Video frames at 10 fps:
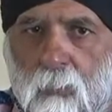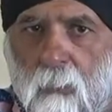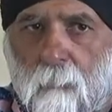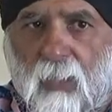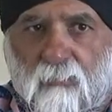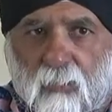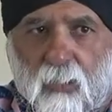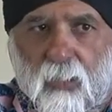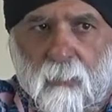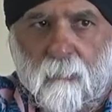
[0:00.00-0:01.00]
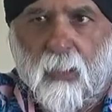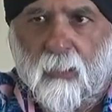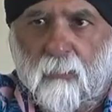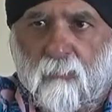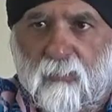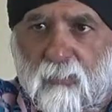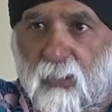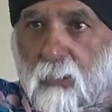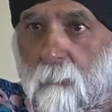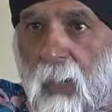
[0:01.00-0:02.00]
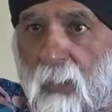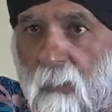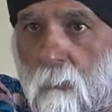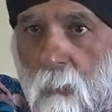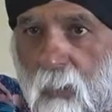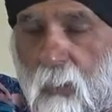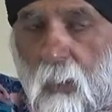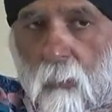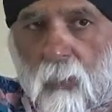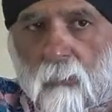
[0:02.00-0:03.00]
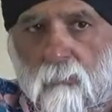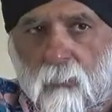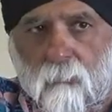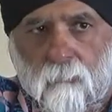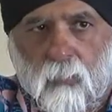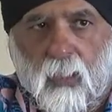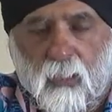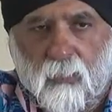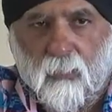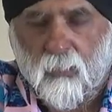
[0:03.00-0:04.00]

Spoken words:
capacity and investing it back within our country and in